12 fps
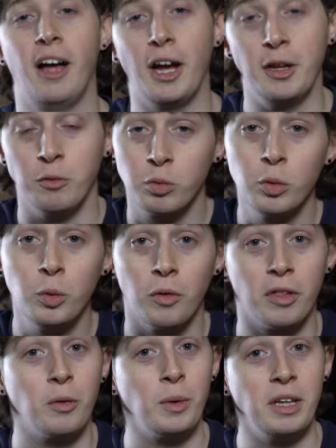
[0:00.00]
a
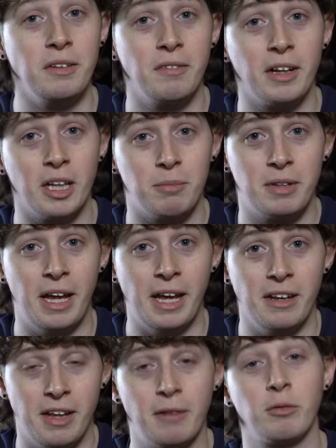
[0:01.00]
rule that we developed
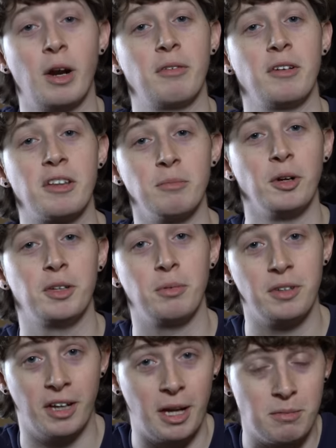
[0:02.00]
and have referenced
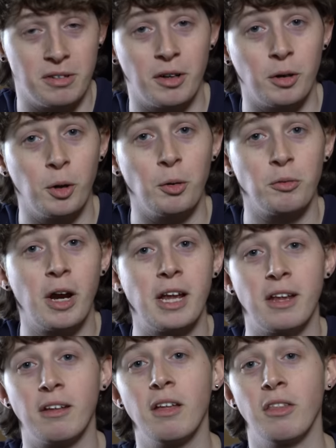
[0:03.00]
multiple times in our own
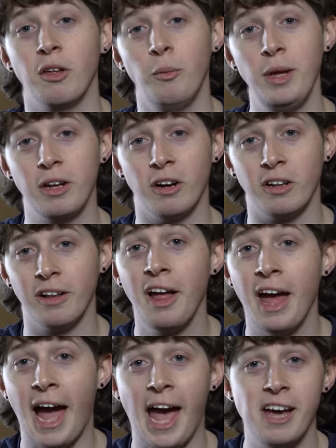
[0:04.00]
writing that we call
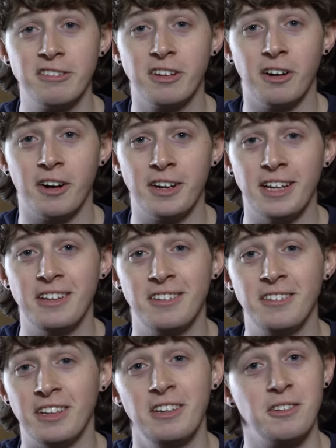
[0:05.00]
Asgard isn't